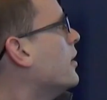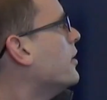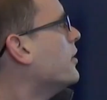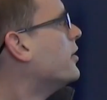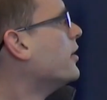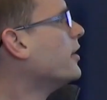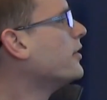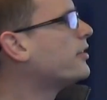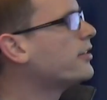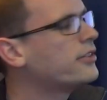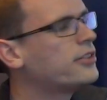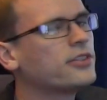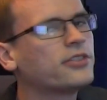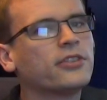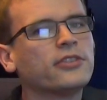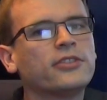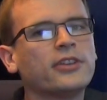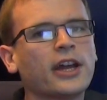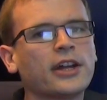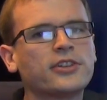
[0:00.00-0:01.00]
So this is just
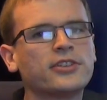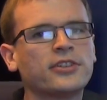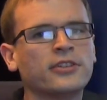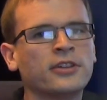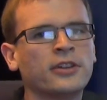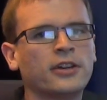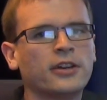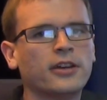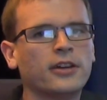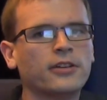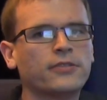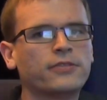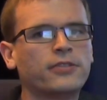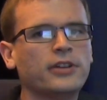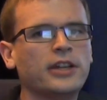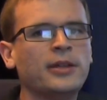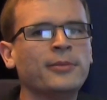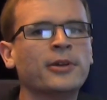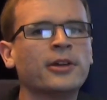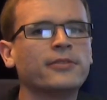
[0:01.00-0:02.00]
a section
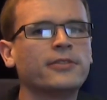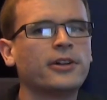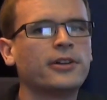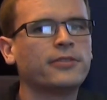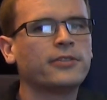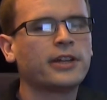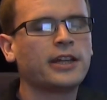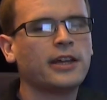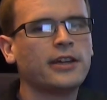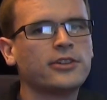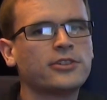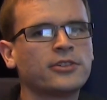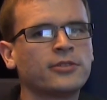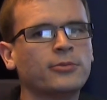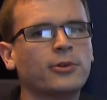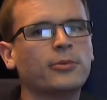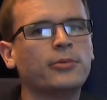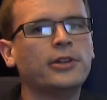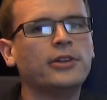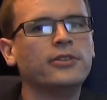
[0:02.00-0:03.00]
for email verification.
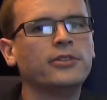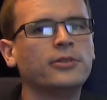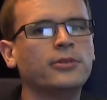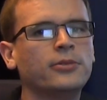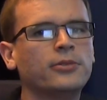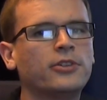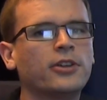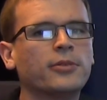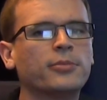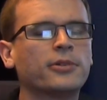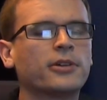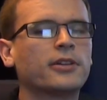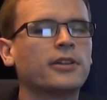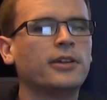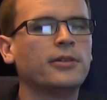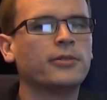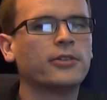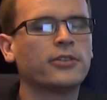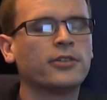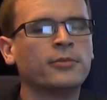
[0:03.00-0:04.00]
What we do
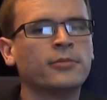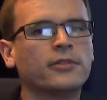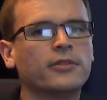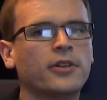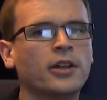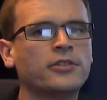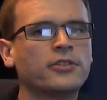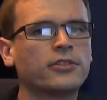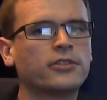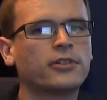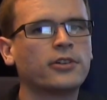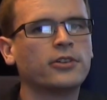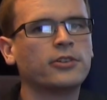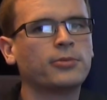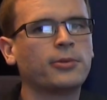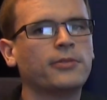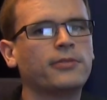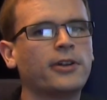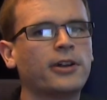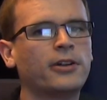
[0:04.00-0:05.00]
typically when someone registers,
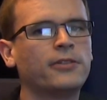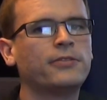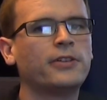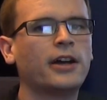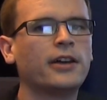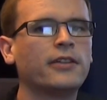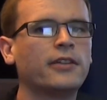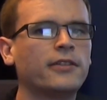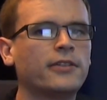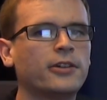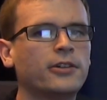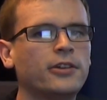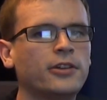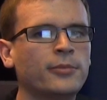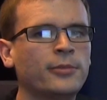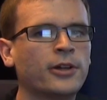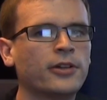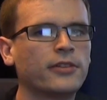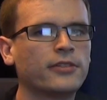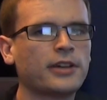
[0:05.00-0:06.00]
we verify that their
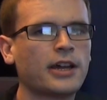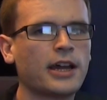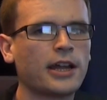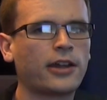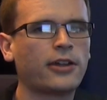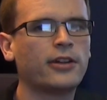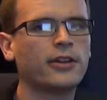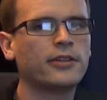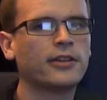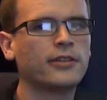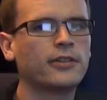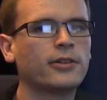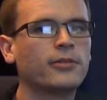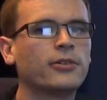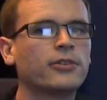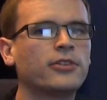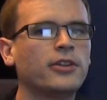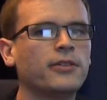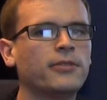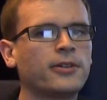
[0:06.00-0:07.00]
email is accurate, that they're
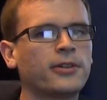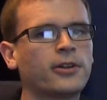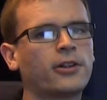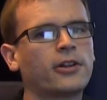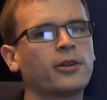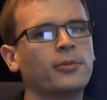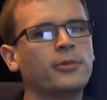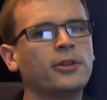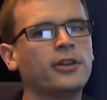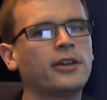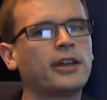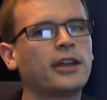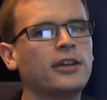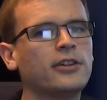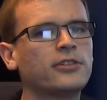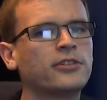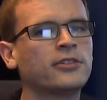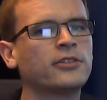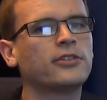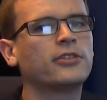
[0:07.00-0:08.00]
receiving our
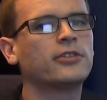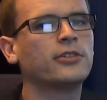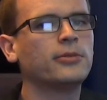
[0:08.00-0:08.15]
communications.